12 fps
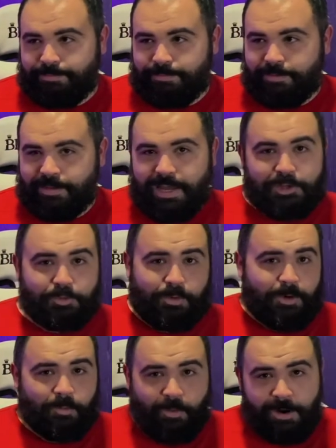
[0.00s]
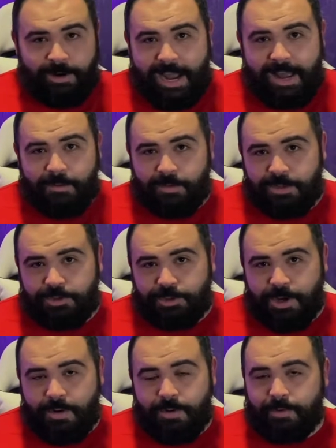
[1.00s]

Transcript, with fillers: stage where we're at with the show.